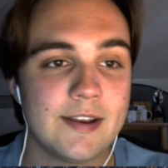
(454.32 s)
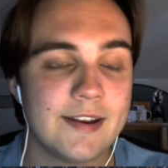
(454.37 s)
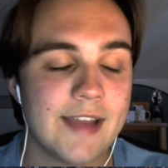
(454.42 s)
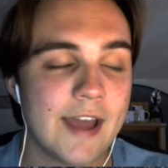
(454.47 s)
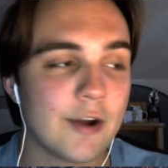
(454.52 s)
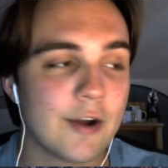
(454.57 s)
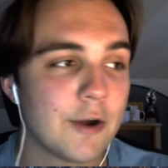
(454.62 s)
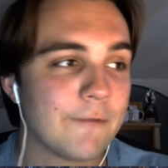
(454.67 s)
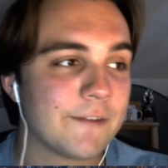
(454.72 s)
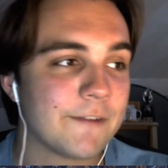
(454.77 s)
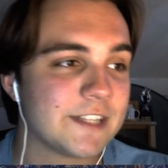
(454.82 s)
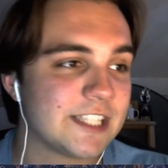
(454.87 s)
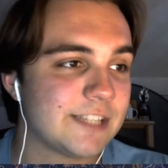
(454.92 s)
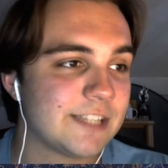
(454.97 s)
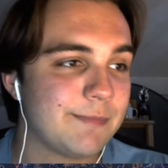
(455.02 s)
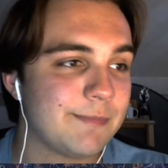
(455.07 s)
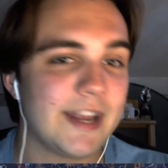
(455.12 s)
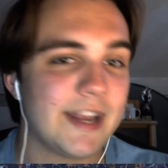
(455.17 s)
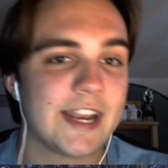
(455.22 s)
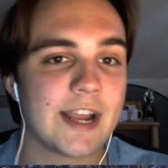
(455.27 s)
I don't know if it's
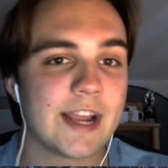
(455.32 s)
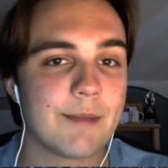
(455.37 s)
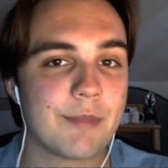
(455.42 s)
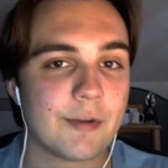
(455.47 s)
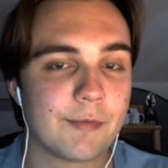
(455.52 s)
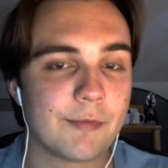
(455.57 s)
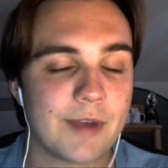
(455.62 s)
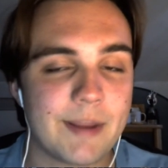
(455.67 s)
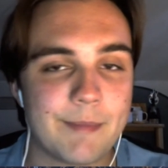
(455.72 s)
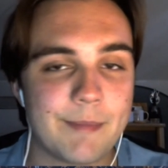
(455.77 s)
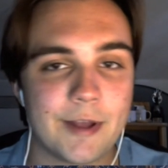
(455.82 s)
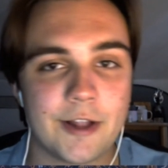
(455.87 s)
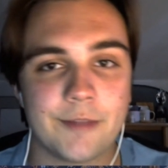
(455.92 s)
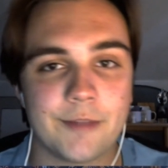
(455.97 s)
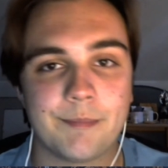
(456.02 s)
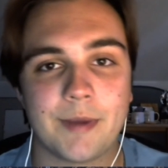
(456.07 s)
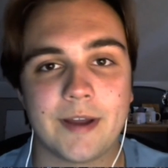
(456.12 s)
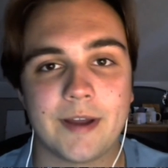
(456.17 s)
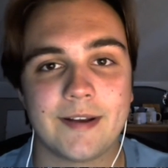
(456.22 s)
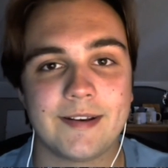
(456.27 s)
speeding up the
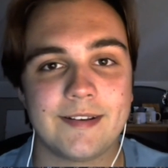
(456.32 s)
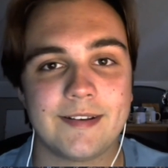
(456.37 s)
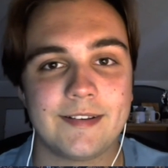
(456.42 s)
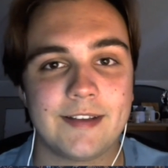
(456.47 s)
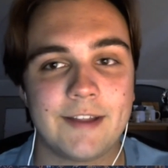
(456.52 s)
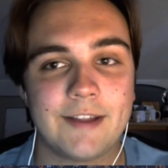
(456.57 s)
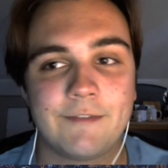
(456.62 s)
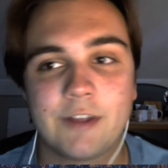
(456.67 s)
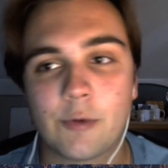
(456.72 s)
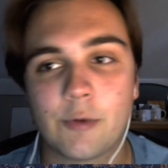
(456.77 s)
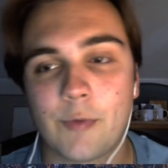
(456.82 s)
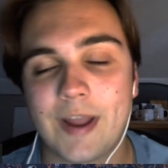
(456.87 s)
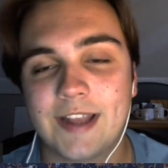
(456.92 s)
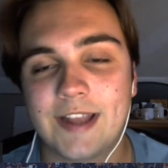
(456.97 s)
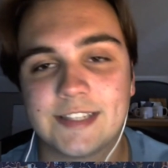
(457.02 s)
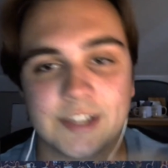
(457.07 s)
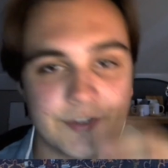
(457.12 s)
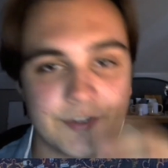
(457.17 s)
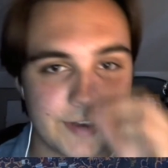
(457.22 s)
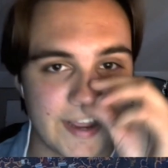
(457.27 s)
rebuild, but if you
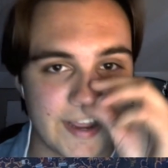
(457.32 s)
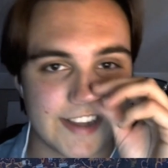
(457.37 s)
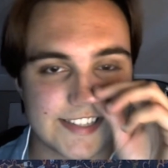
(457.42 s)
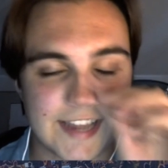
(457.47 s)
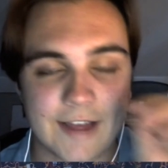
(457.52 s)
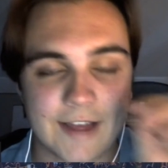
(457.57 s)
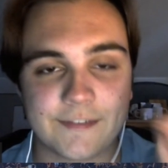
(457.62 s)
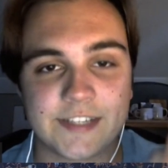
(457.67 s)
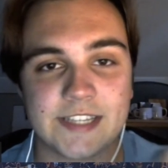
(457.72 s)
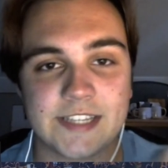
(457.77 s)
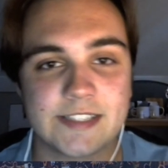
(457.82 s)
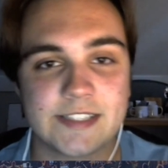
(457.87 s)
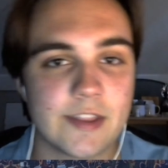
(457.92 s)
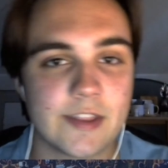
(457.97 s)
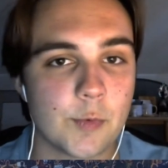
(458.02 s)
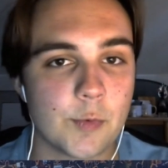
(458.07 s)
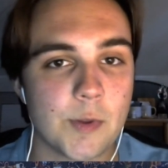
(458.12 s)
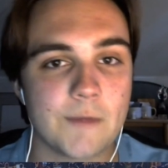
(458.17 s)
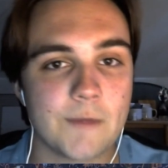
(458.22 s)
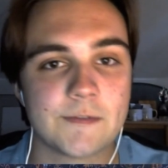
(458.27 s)
wait till next offseason,
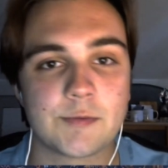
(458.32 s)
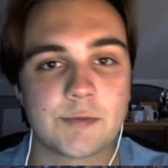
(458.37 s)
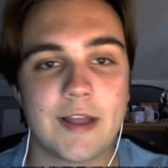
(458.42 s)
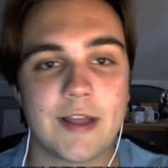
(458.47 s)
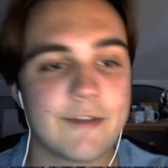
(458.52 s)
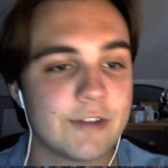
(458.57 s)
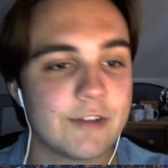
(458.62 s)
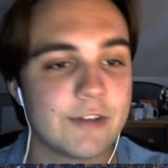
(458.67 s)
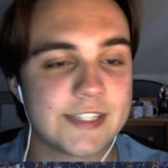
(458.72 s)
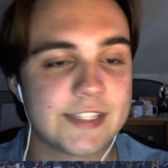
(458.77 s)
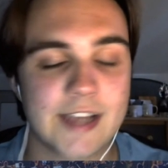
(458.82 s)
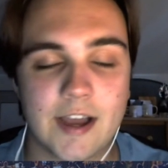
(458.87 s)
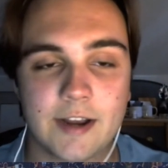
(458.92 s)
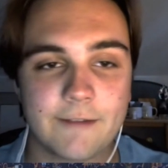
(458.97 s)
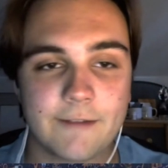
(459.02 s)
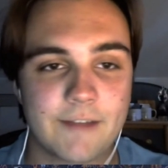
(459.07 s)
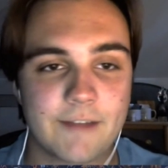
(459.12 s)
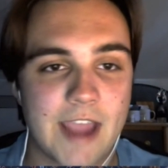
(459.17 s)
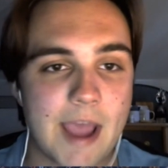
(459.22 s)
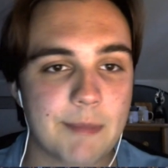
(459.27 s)
the Wolves will have a ton
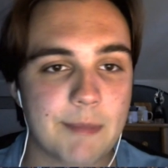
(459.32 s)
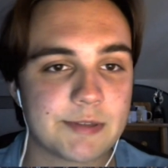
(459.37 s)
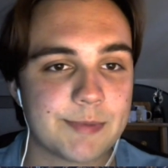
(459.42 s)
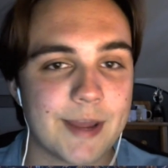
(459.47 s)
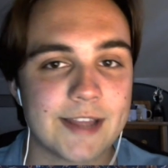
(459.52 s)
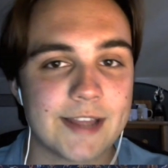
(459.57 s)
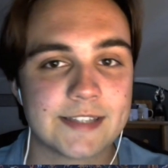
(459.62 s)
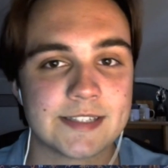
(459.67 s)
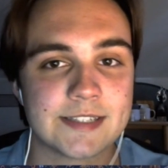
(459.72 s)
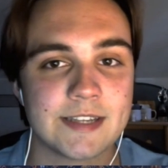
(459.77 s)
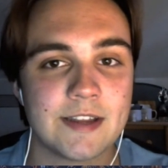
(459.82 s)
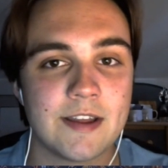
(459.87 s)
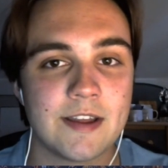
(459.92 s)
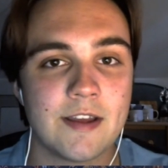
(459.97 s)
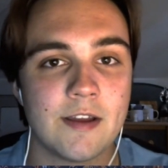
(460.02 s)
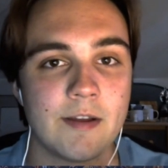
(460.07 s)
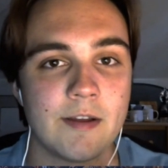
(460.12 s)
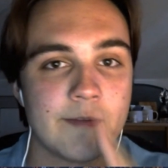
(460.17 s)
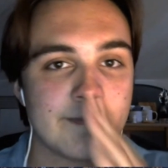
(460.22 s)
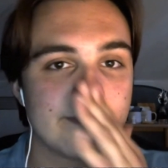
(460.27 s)
of cap space.
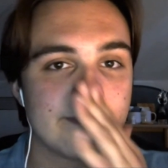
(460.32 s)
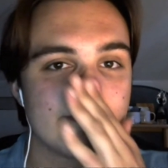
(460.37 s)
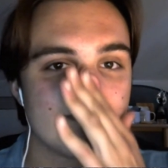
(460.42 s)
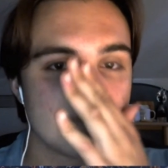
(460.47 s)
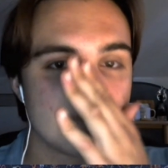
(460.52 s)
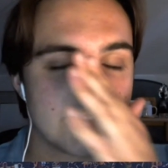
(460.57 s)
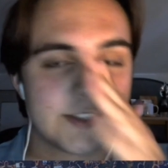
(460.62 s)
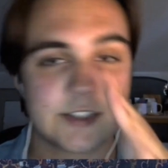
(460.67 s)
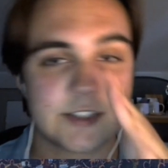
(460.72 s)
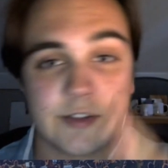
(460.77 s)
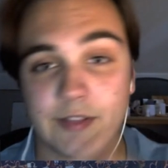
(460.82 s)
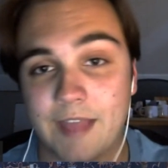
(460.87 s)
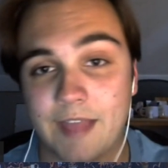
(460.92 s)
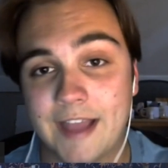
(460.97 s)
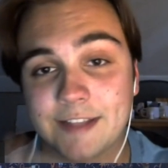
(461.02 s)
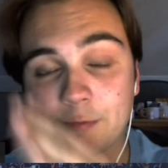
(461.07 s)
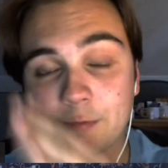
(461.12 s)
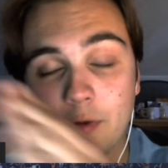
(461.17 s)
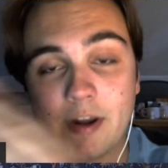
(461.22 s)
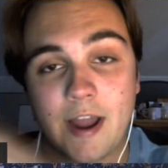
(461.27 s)
So
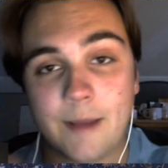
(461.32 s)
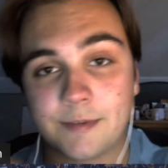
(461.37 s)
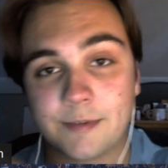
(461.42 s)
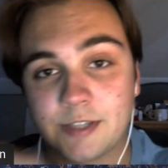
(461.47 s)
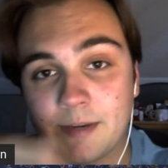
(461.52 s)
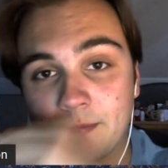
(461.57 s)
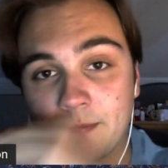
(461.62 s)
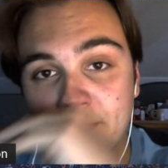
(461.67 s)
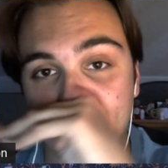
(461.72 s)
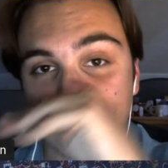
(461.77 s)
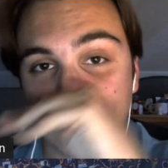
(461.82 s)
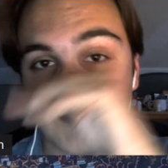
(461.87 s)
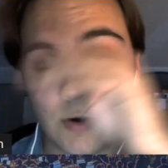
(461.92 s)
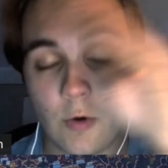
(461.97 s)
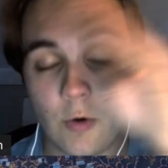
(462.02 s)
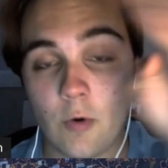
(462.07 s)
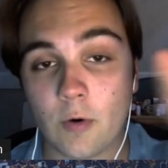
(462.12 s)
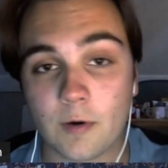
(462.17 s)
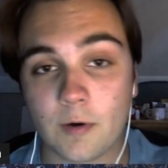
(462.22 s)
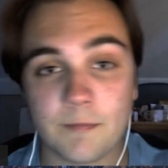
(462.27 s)
that's one option.
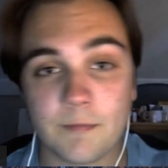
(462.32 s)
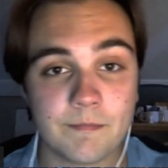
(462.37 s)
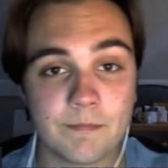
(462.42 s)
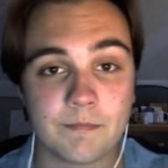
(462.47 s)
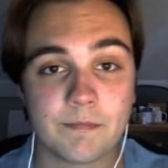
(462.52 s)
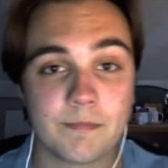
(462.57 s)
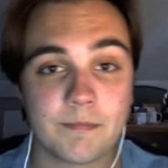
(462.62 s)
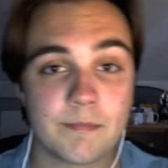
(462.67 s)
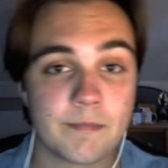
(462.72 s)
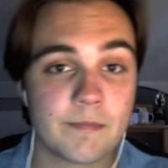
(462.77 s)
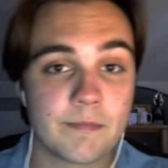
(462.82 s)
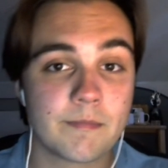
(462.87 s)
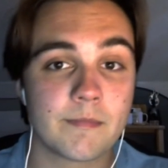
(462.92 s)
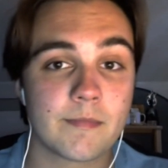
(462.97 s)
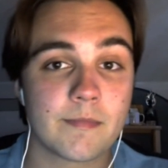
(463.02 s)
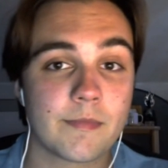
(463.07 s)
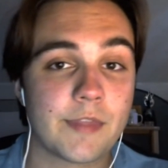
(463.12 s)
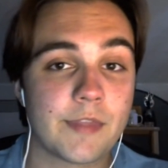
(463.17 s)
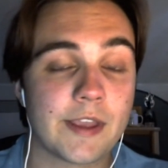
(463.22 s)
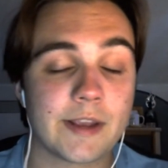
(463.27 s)
Or
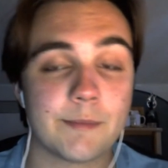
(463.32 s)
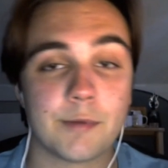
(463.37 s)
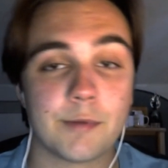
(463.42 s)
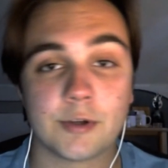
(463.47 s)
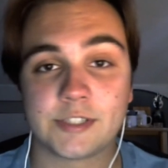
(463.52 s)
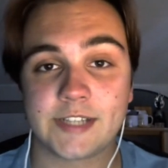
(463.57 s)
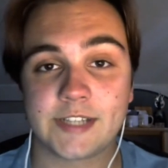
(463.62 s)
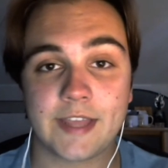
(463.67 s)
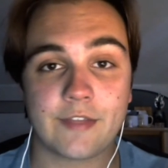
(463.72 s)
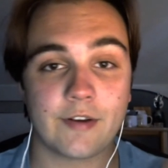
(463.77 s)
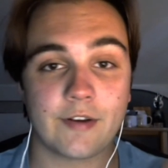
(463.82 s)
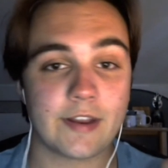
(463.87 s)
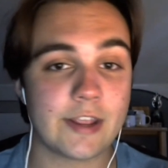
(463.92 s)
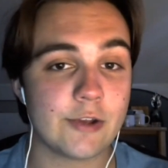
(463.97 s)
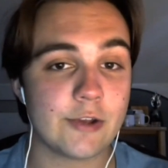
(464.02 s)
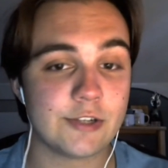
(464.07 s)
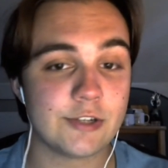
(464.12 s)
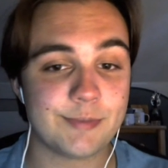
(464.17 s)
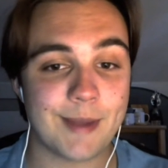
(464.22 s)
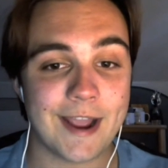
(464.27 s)
they can put together a
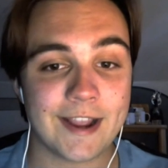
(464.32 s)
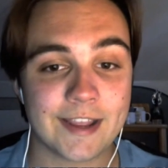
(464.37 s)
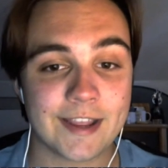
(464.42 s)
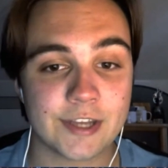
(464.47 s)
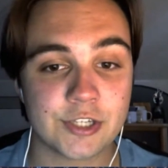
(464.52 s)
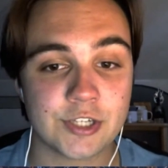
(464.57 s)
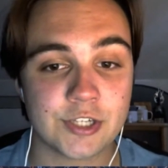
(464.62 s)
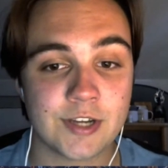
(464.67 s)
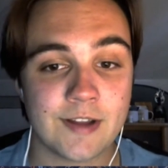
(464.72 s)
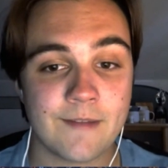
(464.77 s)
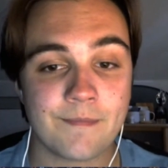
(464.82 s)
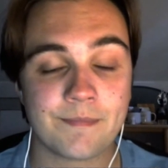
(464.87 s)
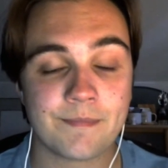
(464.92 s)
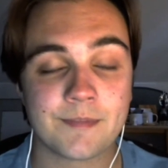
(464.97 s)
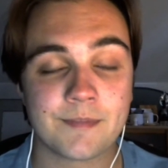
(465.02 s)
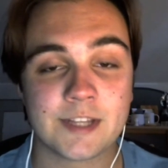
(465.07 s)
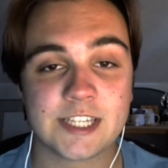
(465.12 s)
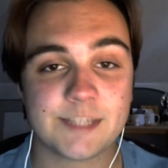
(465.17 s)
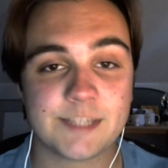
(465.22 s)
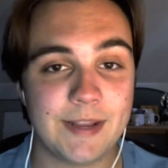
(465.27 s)
huge package,
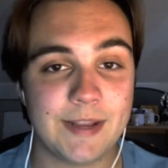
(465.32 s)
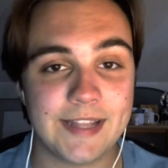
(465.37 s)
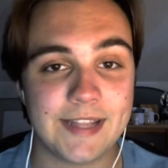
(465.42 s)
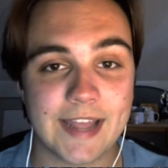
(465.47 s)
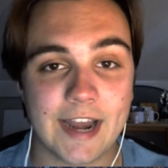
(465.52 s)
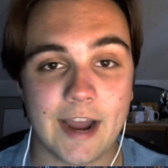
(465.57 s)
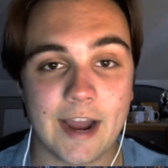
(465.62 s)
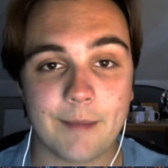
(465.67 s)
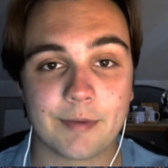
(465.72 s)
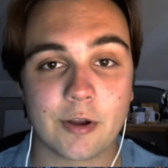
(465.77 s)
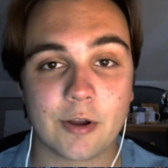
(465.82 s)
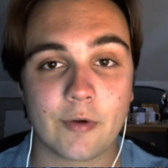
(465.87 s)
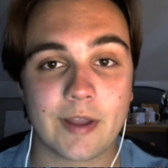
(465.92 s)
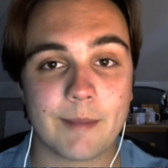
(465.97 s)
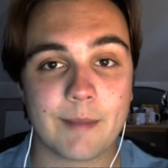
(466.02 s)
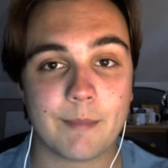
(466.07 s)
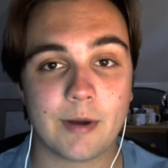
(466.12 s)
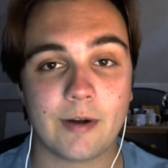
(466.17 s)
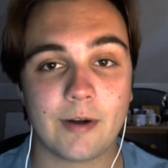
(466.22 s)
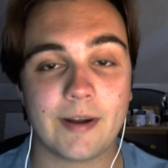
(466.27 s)
speed that up, go get
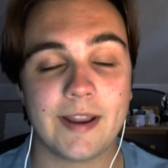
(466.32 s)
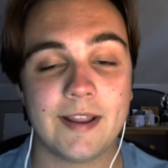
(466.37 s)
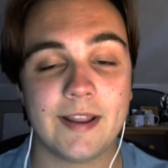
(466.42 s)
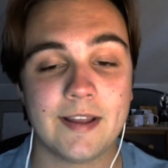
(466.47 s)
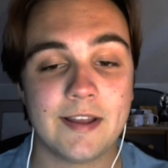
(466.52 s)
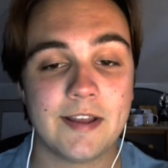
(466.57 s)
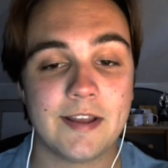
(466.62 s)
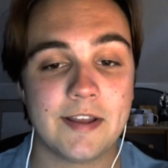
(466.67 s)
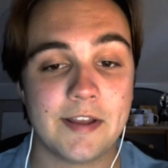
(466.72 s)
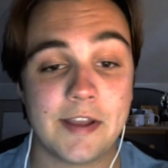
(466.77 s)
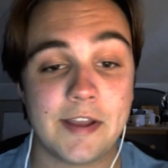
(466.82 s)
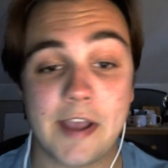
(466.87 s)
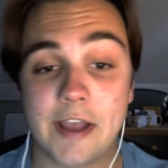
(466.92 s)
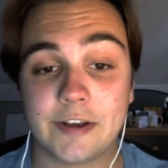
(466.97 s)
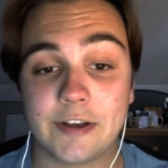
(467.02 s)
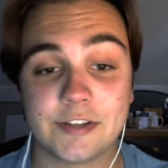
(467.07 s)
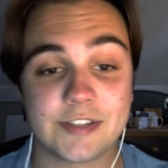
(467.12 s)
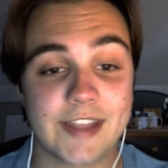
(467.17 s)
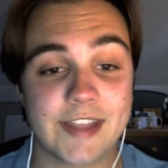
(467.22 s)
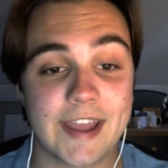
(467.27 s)
Murray, and
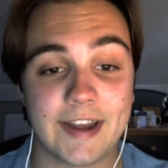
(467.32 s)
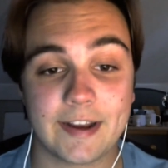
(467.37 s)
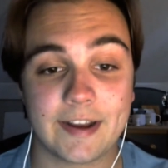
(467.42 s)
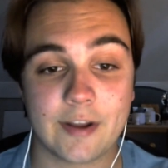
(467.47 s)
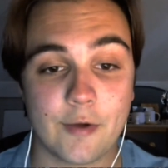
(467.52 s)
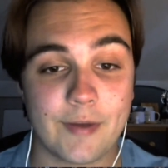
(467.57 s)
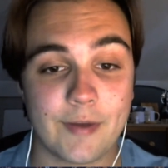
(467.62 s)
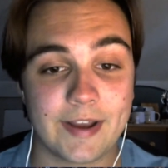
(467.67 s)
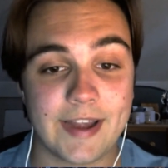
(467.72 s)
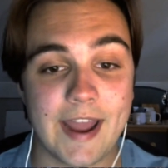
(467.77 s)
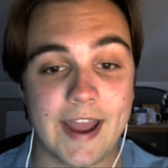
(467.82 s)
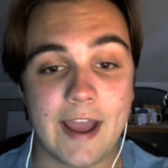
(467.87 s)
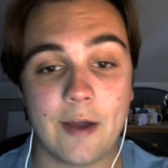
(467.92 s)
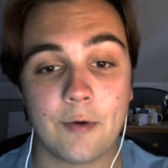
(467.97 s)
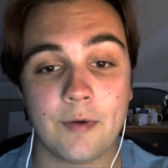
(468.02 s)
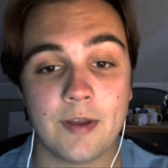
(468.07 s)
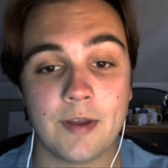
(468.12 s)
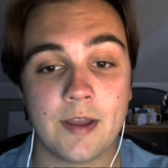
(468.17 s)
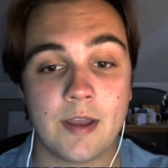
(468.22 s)
just get it going now.